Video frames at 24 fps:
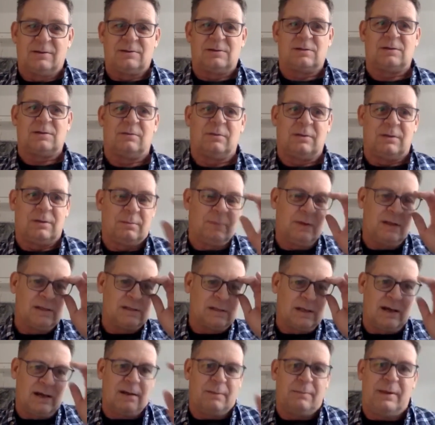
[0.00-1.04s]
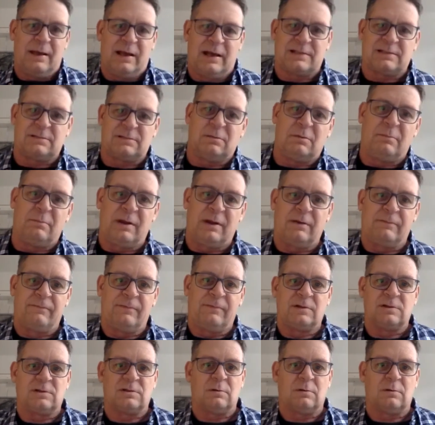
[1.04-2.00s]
so that the bees got maximum benefit.